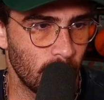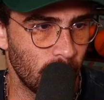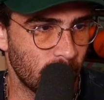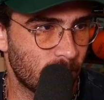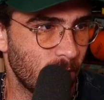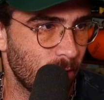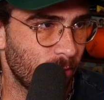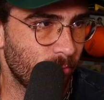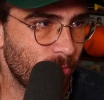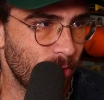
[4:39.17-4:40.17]
instead
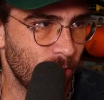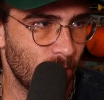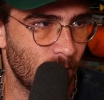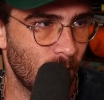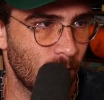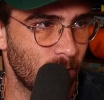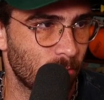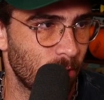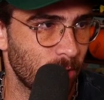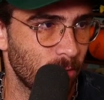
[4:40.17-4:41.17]
of the
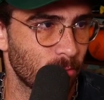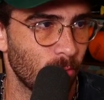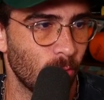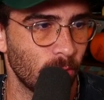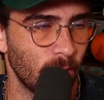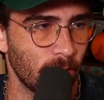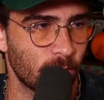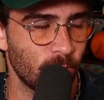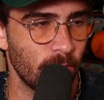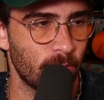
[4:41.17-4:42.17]
regular old like
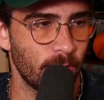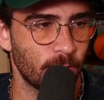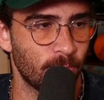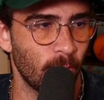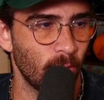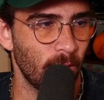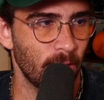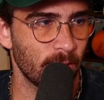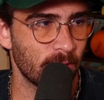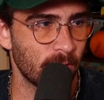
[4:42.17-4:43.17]
sweet green chipotle,
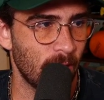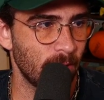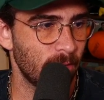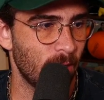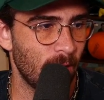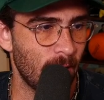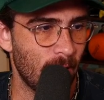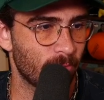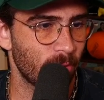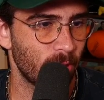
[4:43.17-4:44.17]
because I
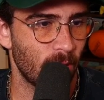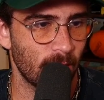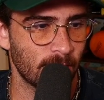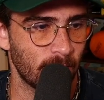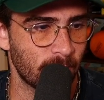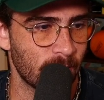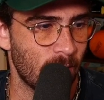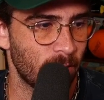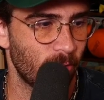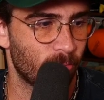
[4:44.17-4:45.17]
have realized that it's
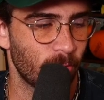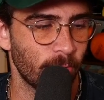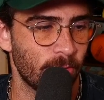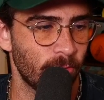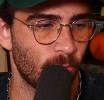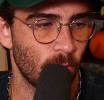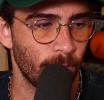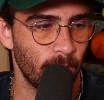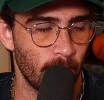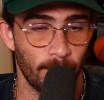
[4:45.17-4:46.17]
not enough protein for
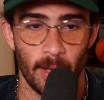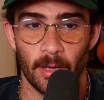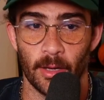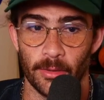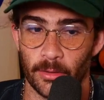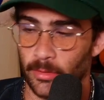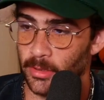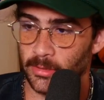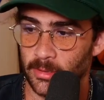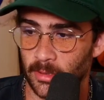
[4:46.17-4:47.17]
me. I'm back on the
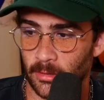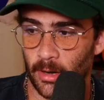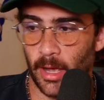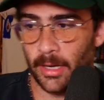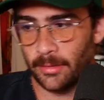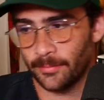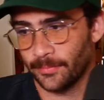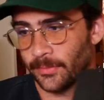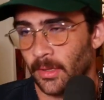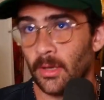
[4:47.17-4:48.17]
creatine grind.
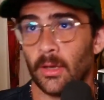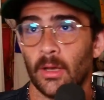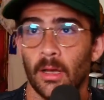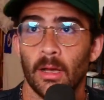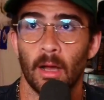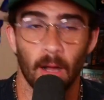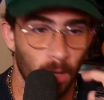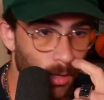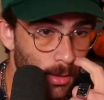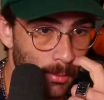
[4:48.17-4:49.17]

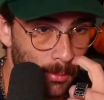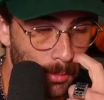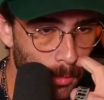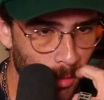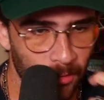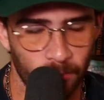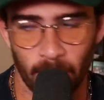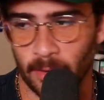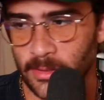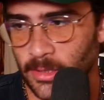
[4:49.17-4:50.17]

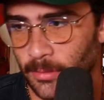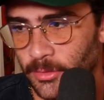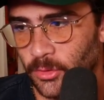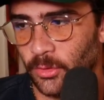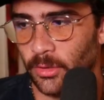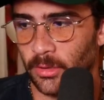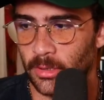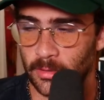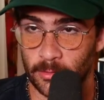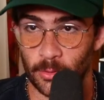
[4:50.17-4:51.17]
I've substituted the
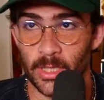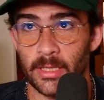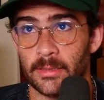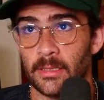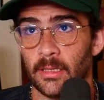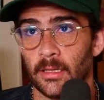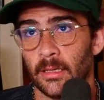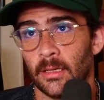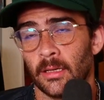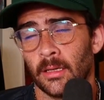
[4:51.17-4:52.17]
creatine